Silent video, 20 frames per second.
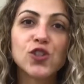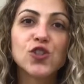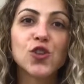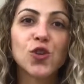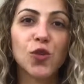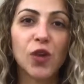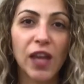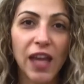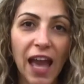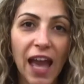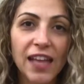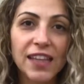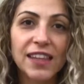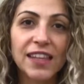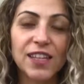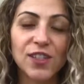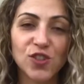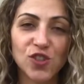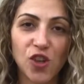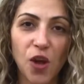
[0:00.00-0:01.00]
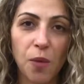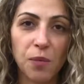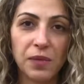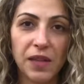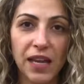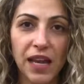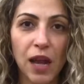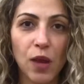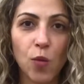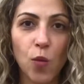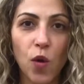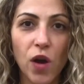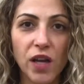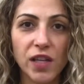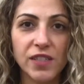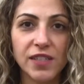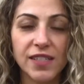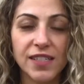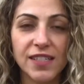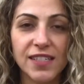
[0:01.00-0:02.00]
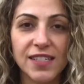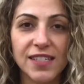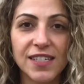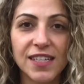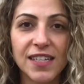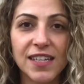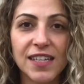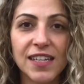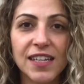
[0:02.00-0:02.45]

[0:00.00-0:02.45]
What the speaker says: to get the job that I wanted.